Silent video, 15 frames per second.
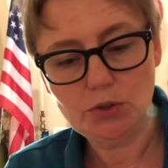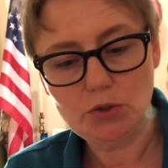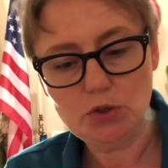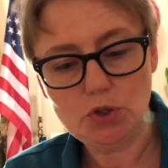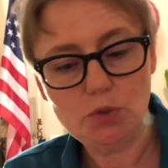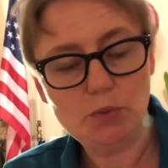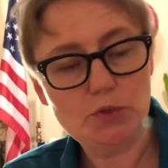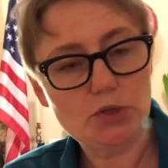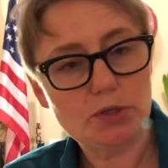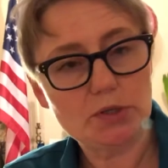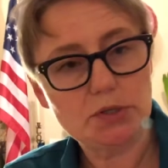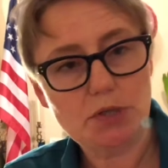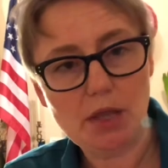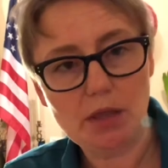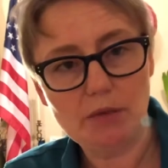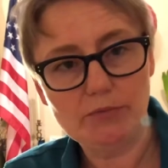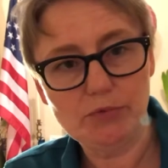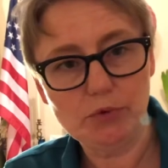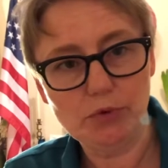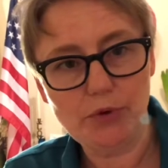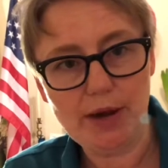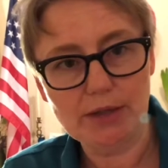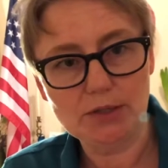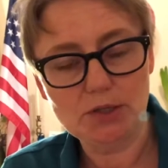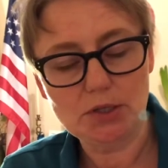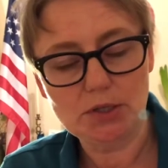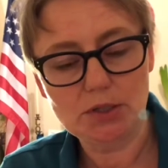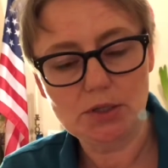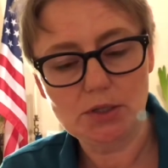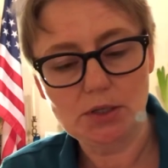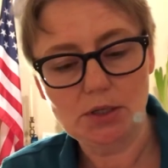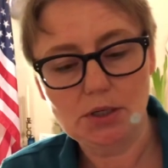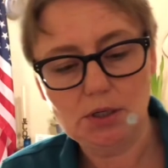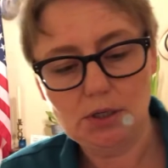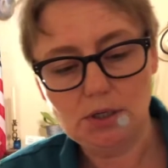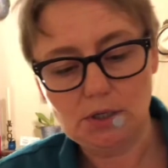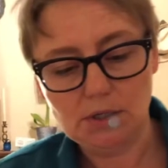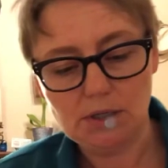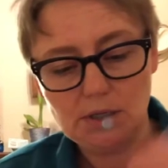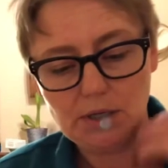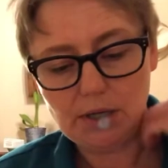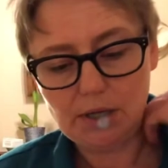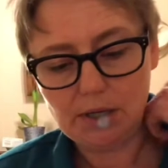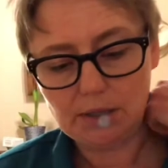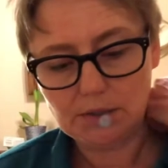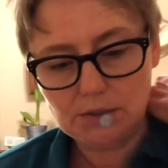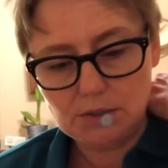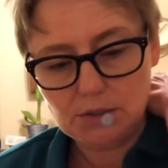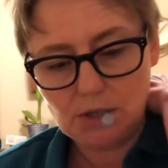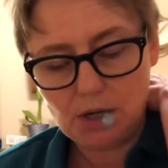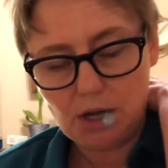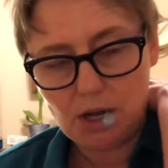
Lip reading: should we just take them for granted and